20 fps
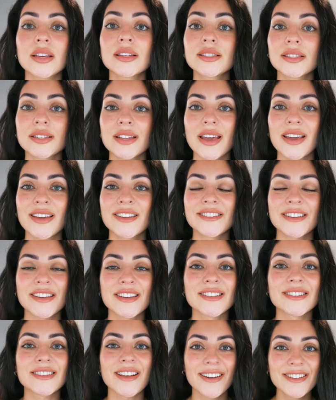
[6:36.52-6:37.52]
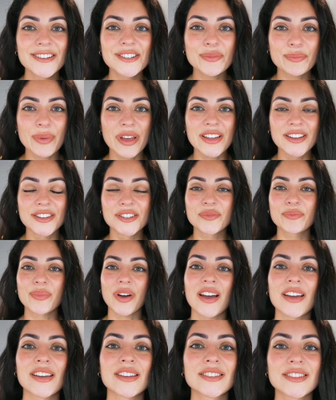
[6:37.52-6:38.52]
This stage is underpinned
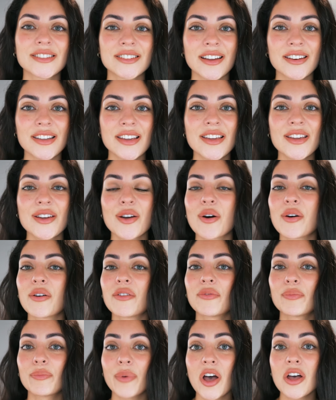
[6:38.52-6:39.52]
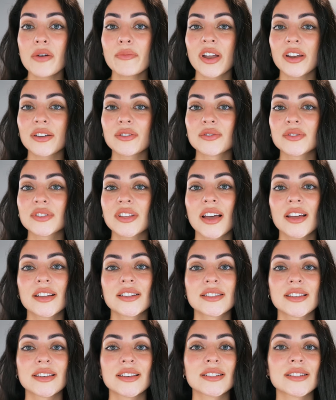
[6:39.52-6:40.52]
by study of biomedical
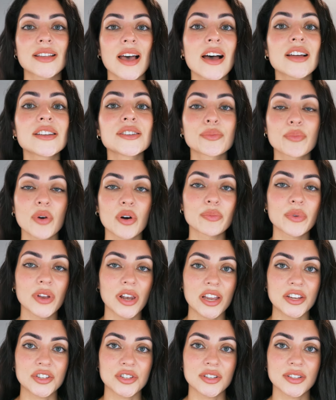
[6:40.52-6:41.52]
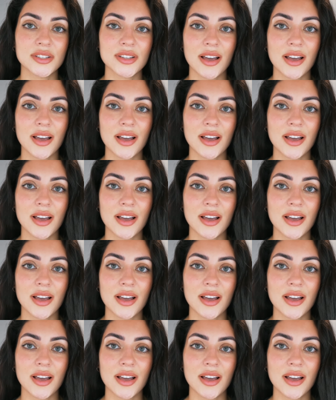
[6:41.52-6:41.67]
sciences and population